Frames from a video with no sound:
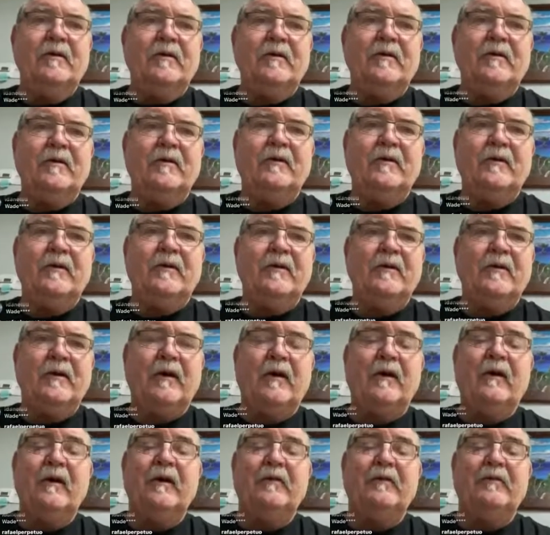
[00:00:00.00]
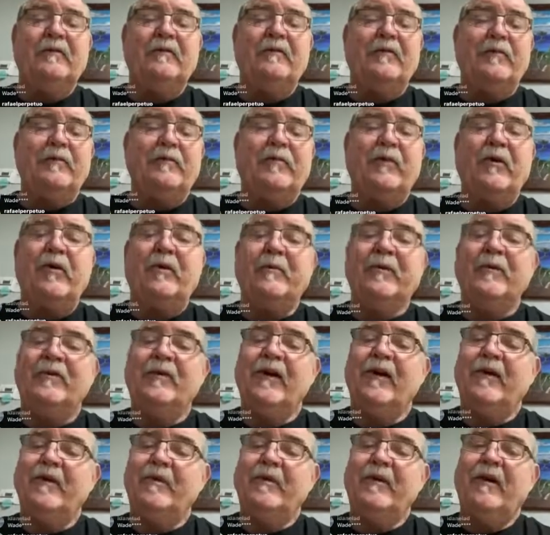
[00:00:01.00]
so I'm going to probably
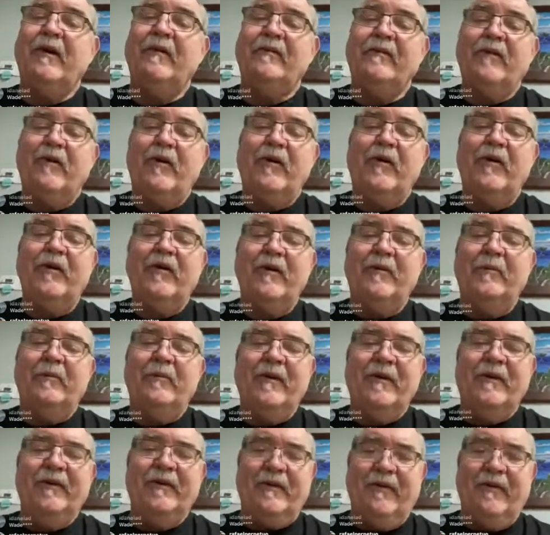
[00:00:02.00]
talk about volume on